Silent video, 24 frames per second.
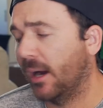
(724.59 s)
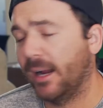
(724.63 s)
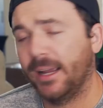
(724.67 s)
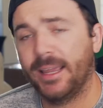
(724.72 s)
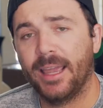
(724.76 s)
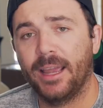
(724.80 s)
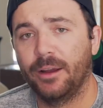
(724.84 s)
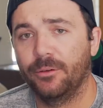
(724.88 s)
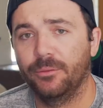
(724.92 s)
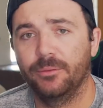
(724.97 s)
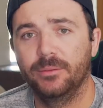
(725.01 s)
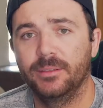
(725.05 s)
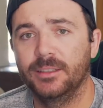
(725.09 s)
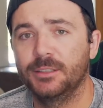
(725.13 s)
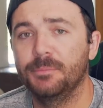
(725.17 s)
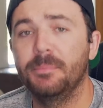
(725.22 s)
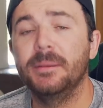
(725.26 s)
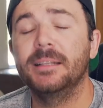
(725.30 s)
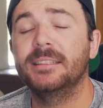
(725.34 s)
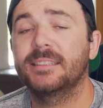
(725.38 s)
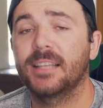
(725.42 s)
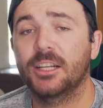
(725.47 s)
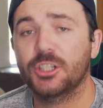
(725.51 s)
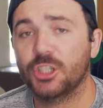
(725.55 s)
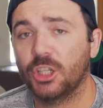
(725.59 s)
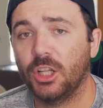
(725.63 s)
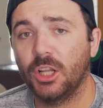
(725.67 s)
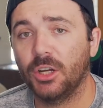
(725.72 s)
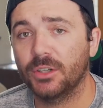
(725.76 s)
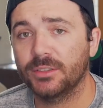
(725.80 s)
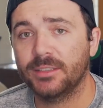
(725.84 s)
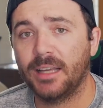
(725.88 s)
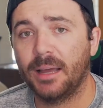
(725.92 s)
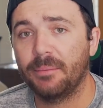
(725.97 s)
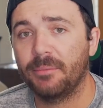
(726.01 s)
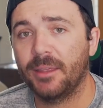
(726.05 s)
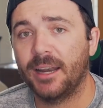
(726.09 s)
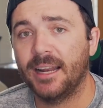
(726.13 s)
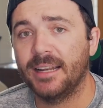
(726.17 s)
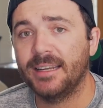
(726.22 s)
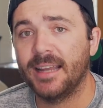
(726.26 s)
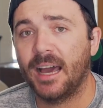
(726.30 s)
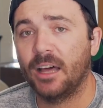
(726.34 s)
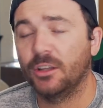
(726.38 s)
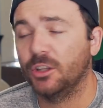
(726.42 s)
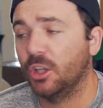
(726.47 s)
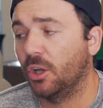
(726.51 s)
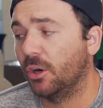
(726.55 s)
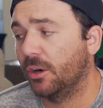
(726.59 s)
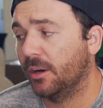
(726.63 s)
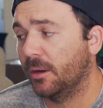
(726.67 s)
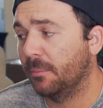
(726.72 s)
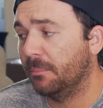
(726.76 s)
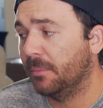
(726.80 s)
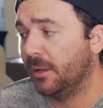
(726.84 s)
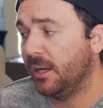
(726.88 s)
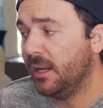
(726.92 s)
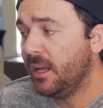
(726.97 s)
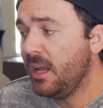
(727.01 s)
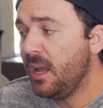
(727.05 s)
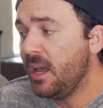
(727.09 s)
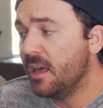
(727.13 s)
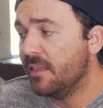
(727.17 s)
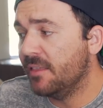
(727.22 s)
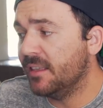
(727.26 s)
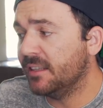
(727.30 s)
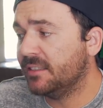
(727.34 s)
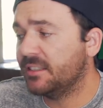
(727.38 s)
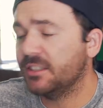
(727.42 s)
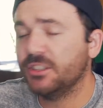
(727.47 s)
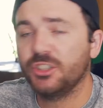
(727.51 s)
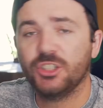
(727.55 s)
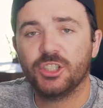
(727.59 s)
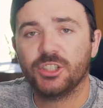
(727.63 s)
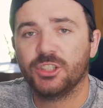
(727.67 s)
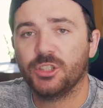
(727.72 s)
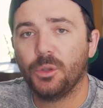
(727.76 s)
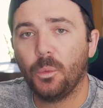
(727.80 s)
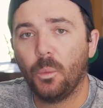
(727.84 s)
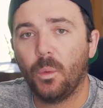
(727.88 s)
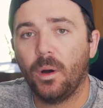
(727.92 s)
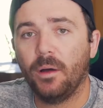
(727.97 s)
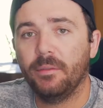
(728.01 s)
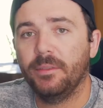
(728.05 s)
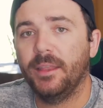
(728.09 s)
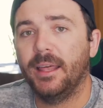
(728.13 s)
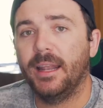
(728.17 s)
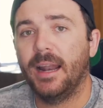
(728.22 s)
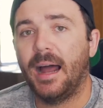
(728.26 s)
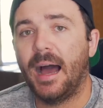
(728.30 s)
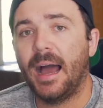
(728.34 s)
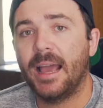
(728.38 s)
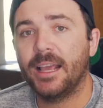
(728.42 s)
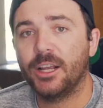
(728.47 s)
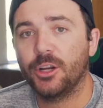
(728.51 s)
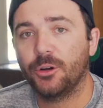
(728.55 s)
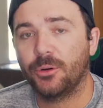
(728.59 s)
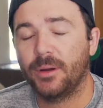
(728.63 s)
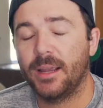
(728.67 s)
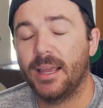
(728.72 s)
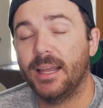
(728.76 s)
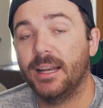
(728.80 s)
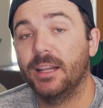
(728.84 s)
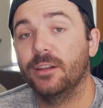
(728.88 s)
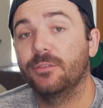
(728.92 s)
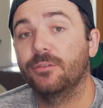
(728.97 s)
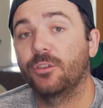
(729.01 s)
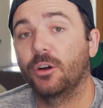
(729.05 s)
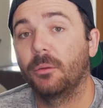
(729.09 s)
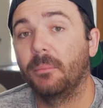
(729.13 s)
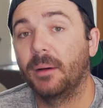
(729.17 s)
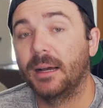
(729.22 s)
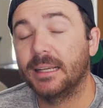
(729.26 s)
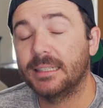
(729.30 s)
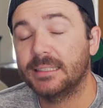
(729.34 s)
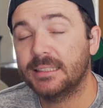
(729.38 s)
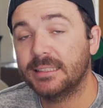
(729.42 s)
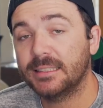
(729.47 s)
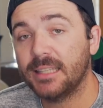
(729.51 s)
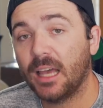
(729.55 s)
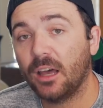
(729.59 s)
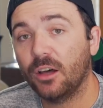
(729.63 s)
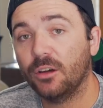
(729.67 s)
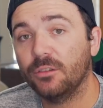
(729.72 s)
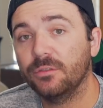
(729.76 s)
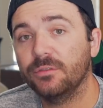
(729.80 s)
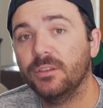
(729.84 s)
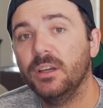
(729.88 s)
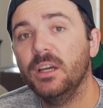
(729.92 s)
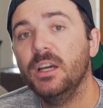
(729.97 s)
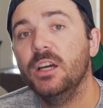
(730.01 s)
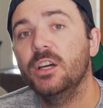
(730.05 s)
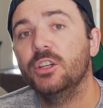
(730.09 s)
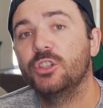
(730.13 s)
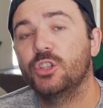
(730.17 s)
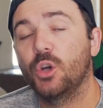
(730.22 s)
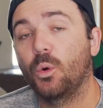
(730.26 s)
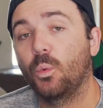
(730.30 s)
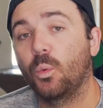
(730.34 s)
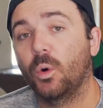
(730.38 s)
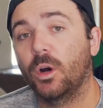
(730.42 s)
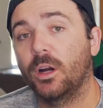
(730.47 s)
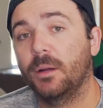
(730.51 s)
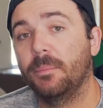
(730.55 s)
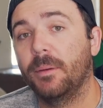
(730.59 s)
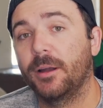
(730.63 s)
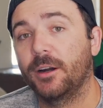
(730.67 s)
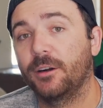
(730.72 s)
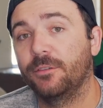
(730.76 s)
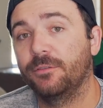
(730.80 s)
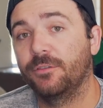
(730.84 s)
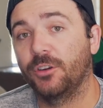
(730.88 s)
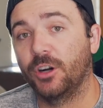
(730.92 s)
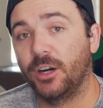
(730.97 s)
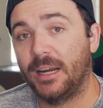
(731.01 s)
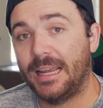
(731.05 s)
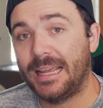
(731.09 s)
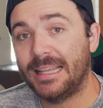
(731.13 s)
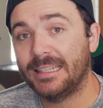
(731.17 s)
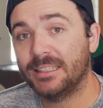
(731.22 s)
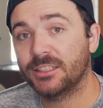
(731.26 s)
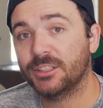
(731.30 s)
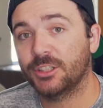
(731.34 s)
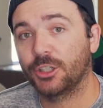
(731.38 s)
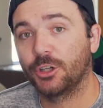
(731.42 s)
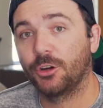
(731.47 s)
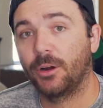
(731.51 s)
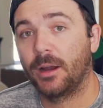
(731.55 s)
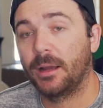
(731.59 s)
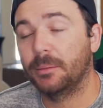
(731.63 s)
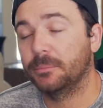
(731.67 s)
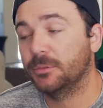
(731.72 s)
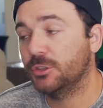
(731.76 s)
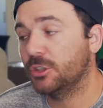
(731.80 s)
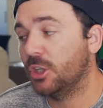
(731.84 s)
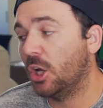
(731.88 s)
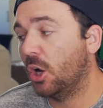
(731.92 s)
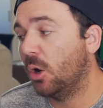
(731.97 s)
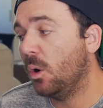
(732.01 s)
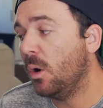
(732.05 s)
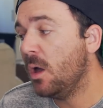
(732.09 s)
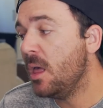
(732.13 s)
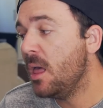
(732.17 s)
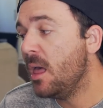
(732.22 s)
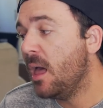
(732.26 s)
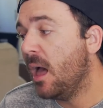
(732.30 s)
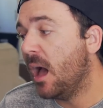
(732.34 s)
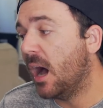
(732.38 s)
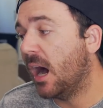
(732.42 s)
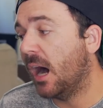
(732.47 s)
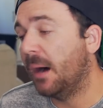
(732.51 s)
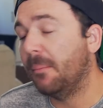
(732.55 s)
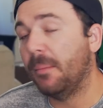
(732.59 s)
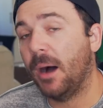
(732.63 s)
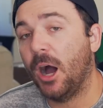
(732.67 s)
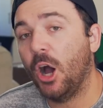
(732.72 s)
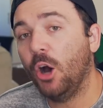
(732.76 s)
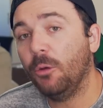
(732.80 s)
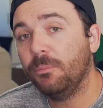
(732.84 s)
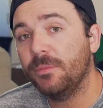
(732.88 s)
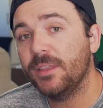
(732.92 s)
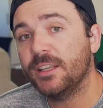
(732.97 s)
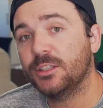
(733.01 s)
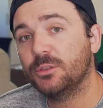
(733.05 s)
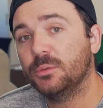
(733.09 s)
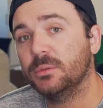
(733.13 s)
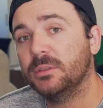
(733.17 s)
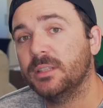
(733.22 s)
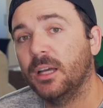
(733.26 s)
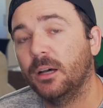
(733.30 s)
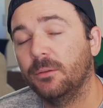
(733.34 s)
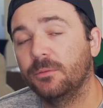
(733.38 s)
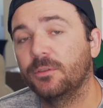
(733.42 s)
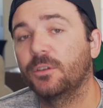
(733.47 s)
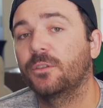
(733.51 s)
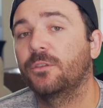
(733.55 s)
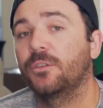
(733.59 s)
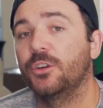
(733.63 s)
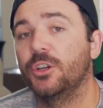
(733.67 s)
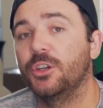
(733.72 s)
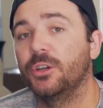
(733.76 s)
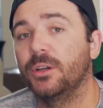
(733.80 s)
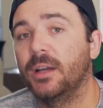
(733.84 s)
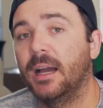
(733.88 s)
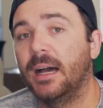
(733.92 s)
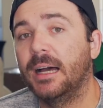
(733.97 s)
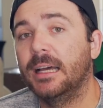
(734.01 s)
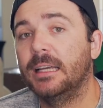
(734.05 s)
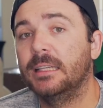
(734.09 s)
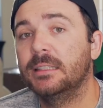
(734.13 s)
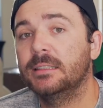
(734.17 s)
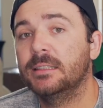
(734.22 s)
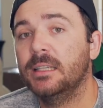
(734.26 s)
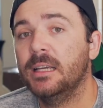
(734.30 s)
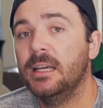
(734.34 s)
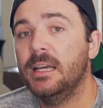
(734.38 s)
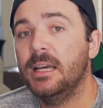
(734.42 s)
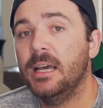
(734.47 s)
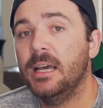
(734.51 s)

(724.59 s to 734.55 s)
I can't. It's been such a long time that I downloaded them, but this is just the one that I created for myself to work better for Instagram. So um, I hope this was helpful for you guys.